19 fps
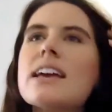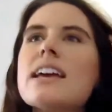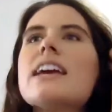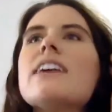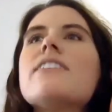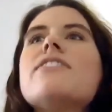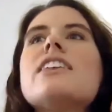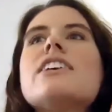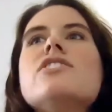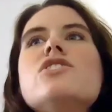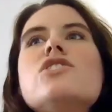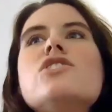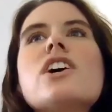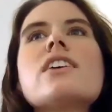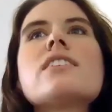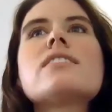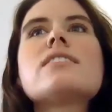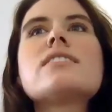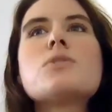If they
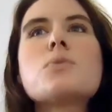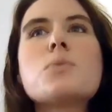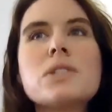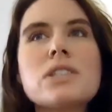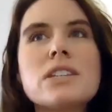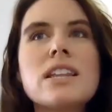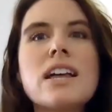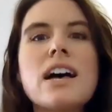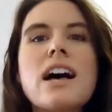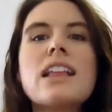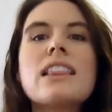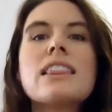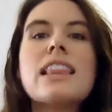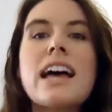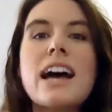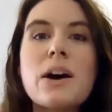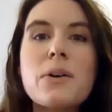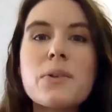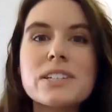just would
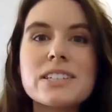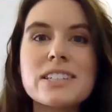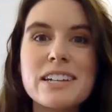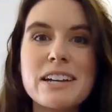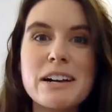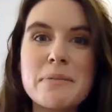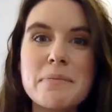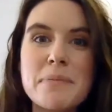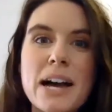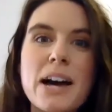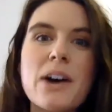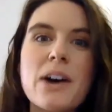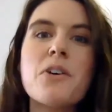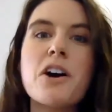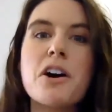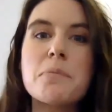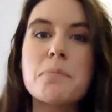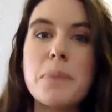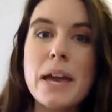allow it to come out
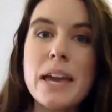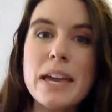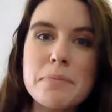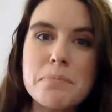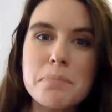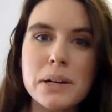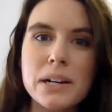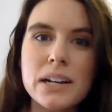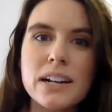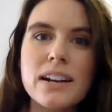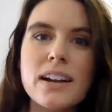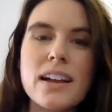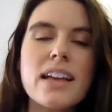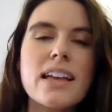on paper,